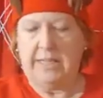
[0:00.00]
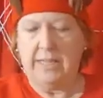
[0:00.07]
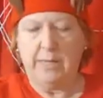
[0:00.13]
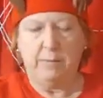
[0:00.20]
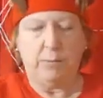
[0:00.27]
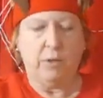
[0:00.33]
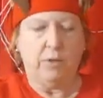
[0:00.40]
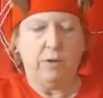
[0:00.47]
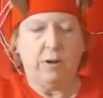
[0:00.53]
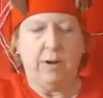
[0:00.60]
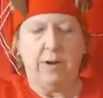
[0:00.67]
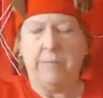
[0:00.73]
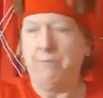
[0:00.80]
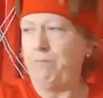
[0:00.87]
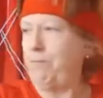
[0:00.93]
Keep your,
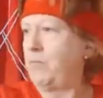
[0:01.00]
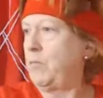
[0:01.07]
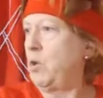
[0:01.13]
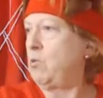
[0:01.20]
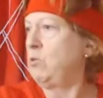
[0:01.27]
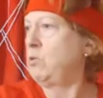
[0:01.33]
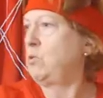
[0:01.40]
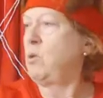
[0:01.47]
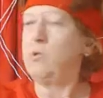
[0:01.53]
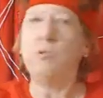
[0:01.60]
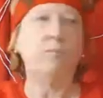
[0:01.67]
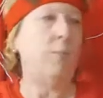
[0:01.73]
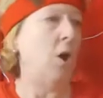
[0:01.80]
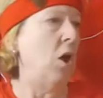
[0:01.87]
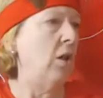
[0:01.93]
um, those,
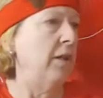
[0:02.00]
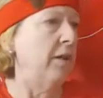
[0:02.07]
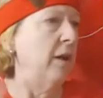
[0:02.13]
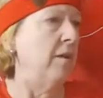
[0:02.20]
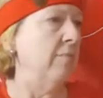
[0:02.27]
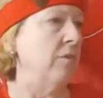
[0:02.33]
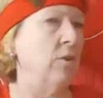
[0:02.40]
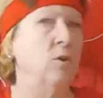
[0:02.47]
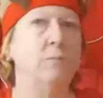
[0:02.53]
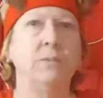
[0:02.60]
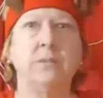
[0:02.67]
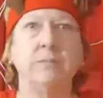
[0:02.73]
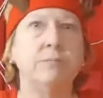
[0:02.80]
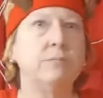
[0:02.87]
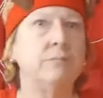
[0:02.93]
those poly
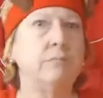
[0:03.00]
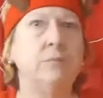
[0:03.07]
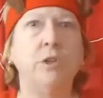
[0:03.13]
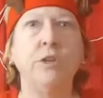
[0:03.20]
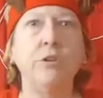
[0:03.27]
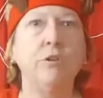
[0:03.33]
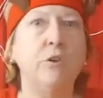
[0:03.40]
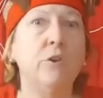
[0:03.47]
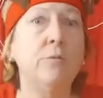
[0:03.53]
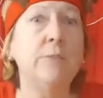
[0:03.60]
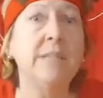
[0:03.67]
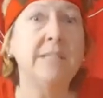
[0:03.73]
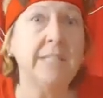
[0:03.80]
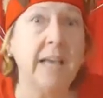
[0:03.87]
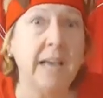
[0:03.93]
envelopes you can turn them
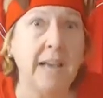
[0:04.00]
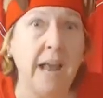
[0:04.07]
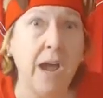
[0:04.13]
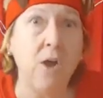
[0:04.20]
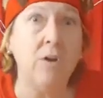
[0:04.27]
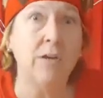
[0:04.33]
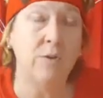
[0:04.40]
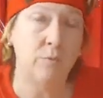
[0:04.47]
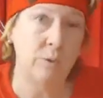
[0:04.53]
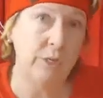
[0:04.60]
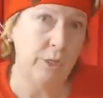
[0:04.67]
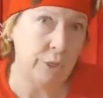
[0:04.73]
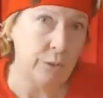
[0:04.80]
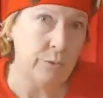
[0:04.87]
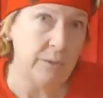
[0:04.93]
inside out and
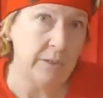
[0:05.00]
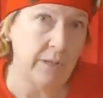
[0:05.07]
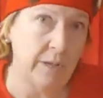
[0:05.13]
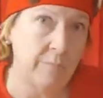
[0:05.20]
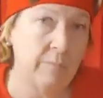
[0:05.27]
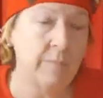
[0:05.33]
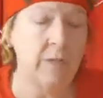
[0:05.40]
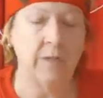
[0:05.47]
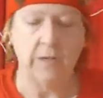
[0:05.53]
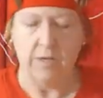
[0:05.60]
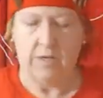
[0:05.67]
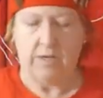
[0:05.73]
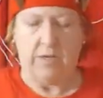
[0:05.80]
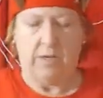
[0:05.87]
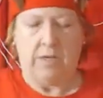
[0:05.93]
reuse them.
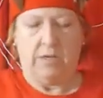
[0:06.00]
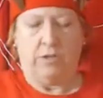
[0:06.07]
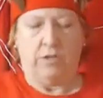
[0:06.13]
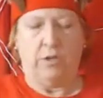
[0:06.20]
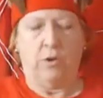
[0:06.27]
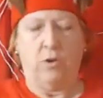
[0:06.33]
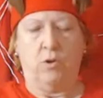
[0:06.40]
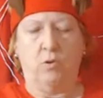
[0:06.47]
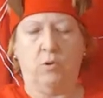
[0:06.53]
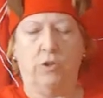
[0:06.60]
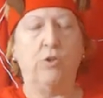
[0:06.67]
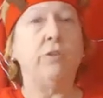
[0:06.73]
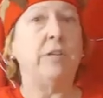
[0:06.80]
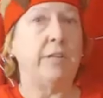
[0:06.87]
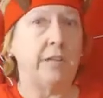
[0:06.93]
So
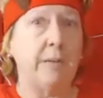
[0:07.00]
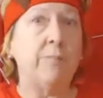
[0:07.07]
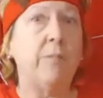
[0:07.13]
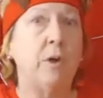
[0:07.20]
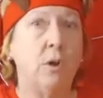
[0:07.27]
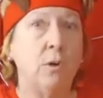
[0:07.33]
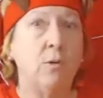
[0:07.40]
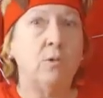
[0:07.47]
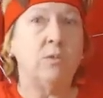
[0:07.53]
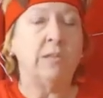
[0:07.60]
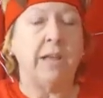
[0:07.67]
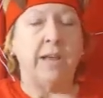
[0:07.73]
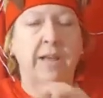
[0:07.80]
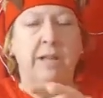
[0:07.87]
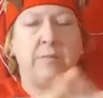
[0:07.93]
you could keep those
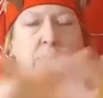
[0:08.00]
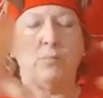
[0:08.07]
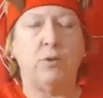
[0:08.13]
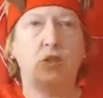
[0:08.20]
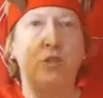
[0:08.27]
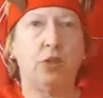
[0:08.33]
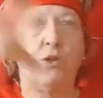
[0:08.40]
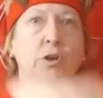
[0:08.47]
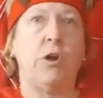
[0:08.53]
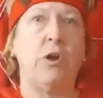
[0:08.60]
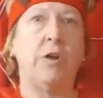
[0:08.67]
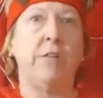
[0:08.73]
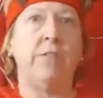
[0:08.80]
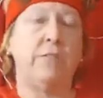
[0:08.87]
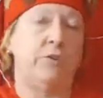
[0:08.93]
and put your
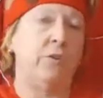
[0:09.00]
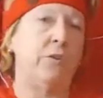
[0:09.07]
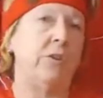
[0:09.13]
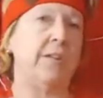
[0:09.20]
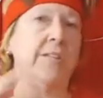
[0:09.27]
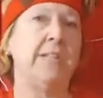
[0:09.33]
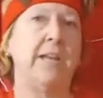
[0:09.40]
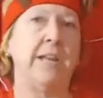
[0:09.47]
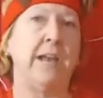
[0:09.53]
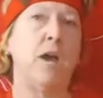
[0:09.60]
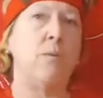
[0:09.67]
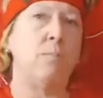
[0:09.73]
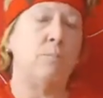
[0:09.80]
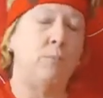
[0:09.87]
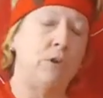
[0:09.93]
yarn and turn it inside
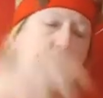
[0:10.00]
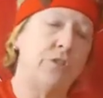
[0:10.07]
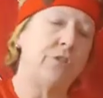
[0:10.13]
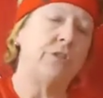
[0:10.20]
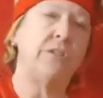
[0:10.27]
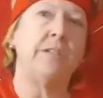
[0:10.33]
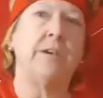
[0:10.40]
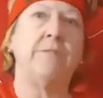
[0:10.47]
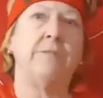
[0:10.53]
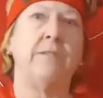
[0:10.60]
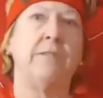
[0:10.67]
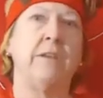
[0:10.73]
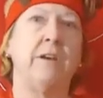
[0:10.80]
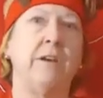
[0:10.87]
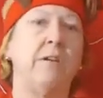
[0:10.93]
out, put your stuff
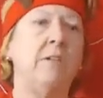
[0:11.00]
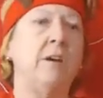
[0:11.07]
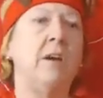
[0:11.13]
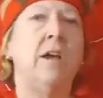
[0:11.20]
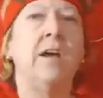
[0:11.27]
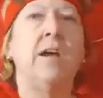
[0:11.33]
in there,